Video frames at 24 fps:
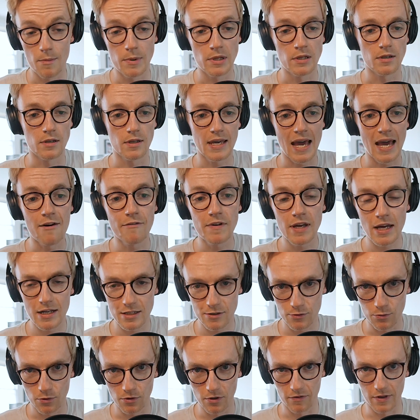I mean, caveat
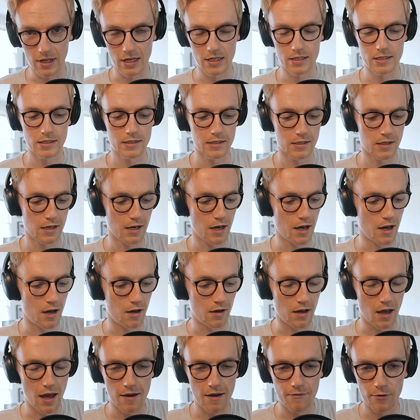to all of this,
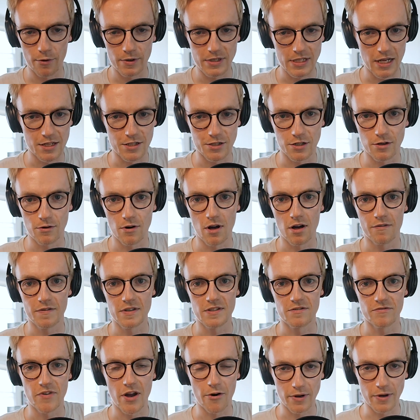every retention graph
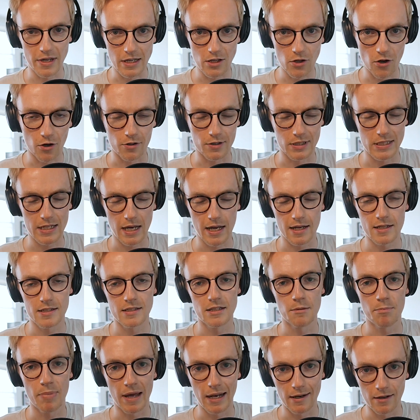is very context
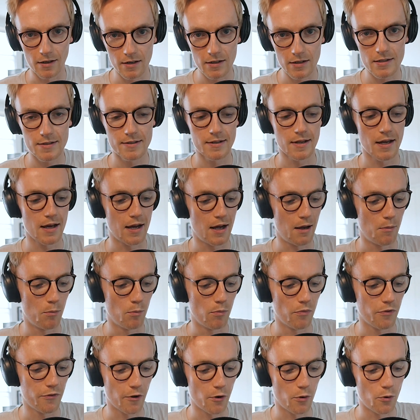dependent.
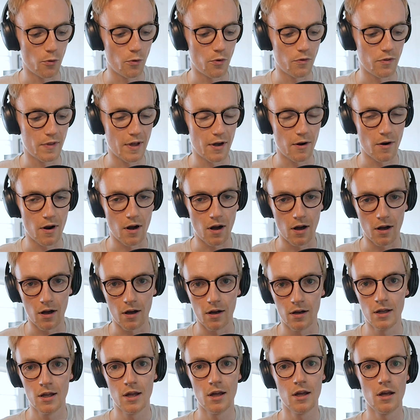So there
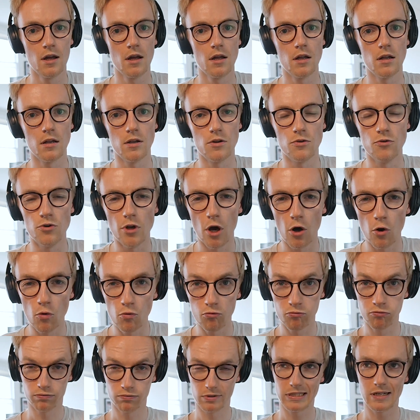are
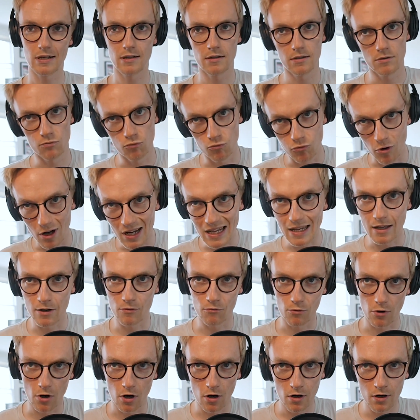no right
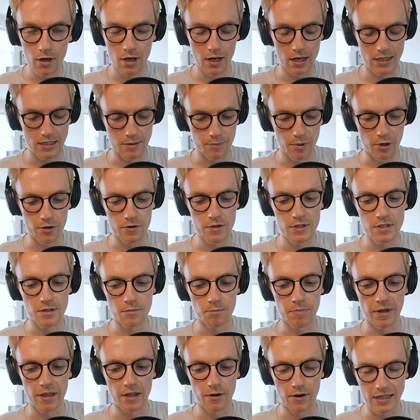and wrong, I suppose,
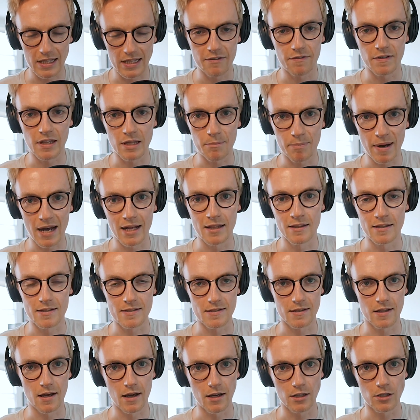but there are definitely patterns
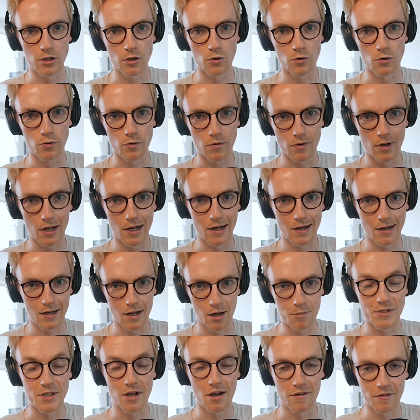that you
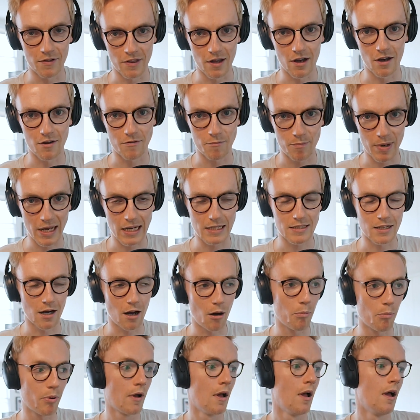observe and that I've picked
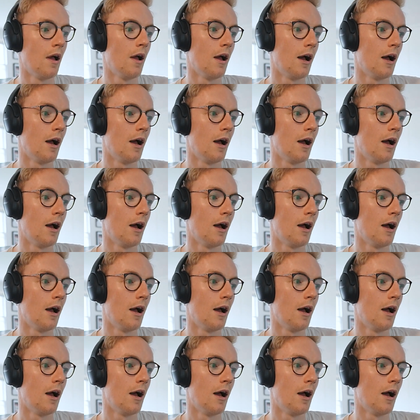up